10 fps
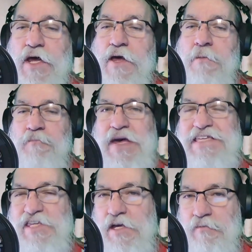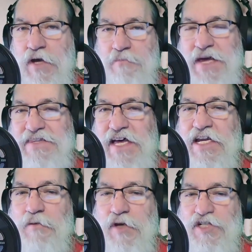Make that
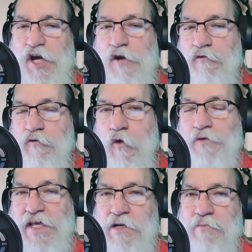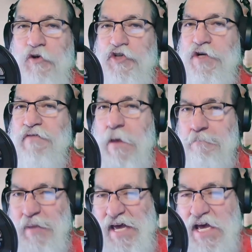image evoke that emotion of
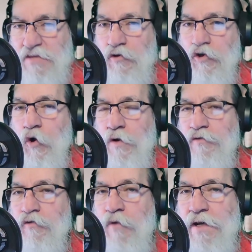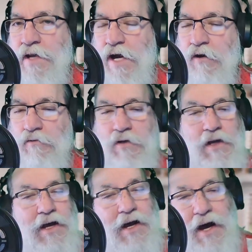that pain they're going through right now.
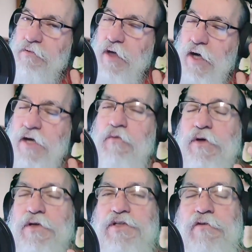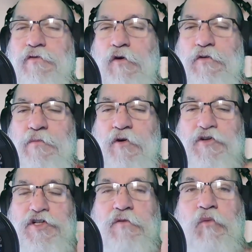I would evoke the
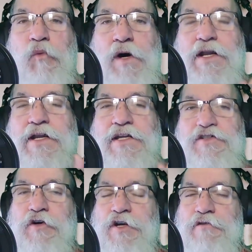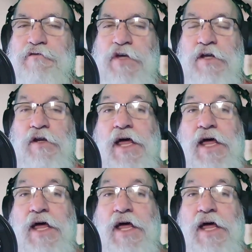emotion of what it is they're going to feel